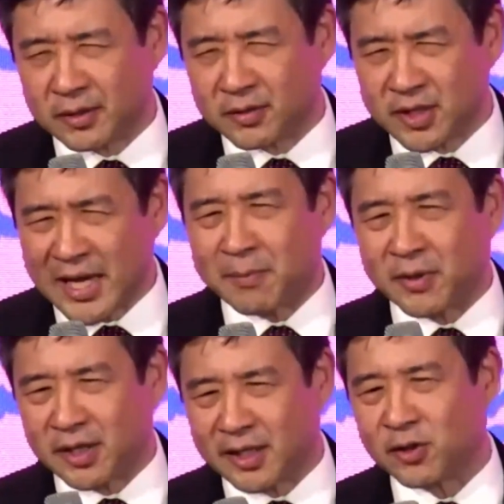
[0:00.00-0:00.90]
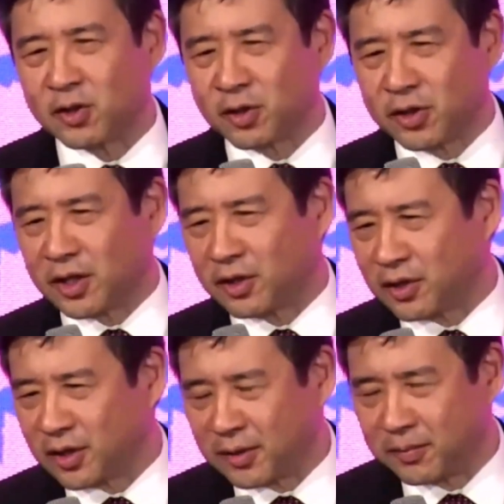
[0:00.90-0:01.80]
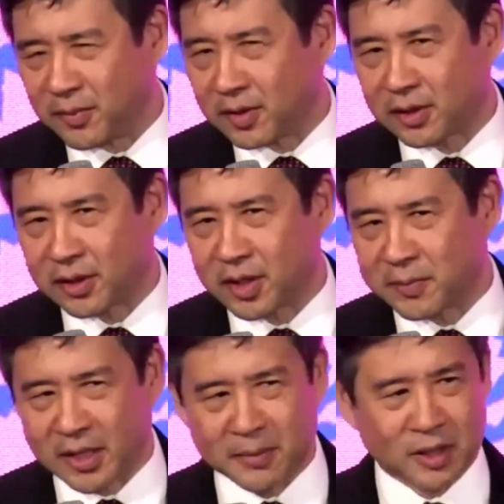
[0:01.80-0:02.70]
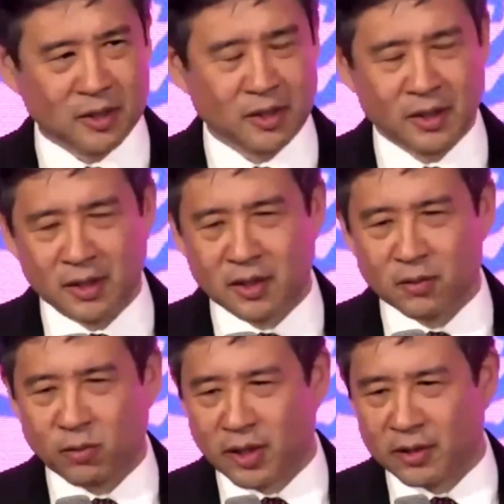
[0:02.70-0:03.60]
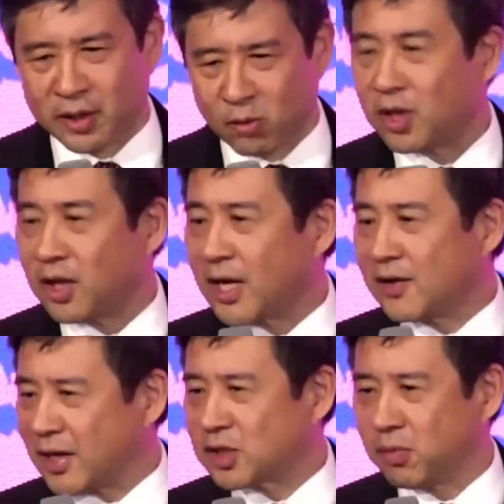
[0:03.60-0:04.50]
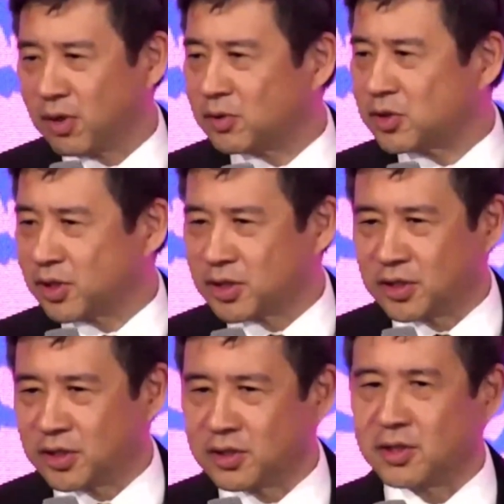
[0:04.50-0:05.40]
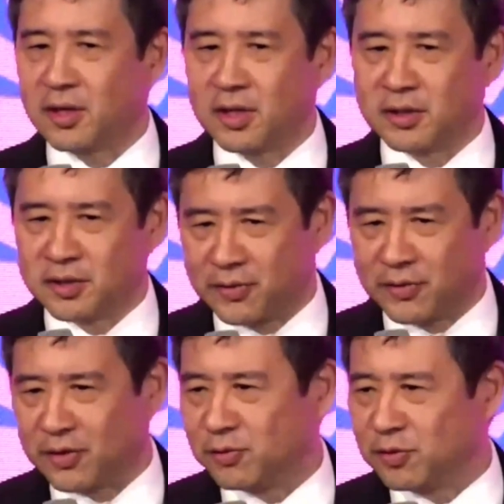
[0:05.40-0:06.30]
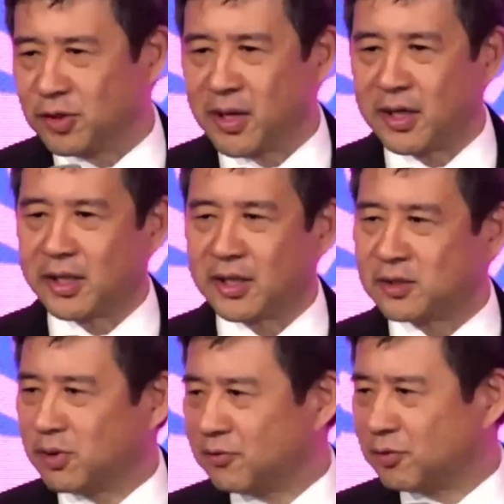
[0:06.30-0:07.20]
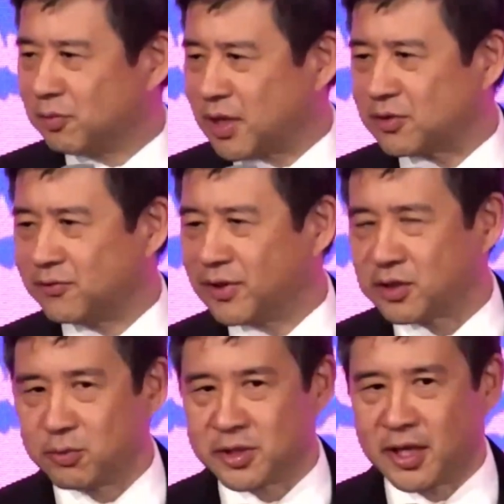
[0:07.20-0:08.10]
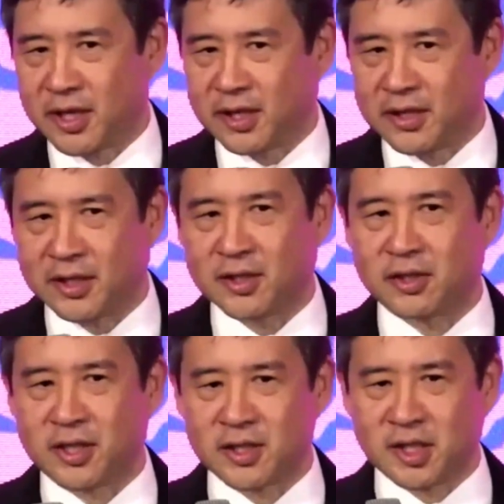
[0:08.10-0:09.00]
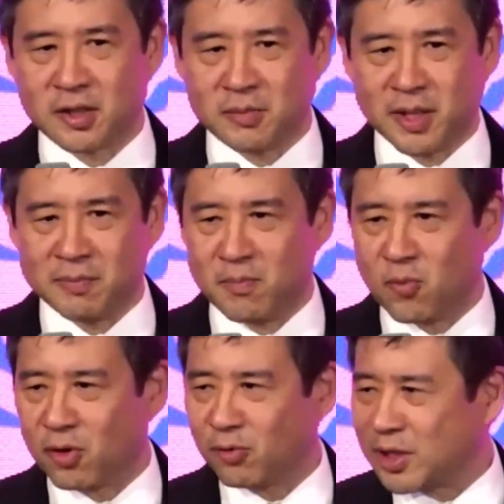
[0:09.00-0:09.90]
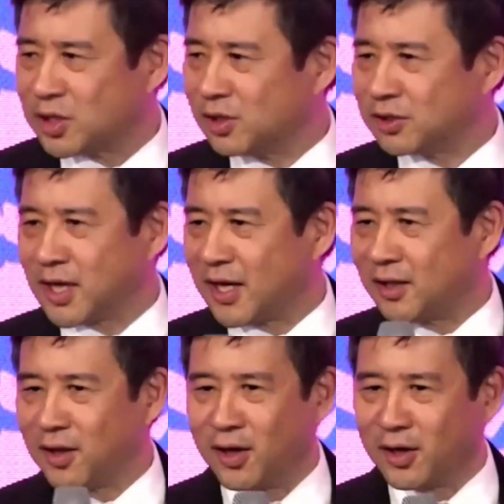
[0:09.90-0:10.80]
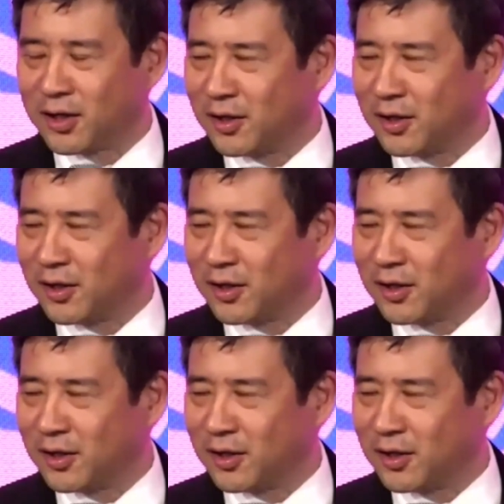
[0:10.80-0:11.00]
this happened even earlier in the pandemic where there were a lot of export restrictions on different food commodities when food price inflation was high. And I think there does need to be more regional dialogue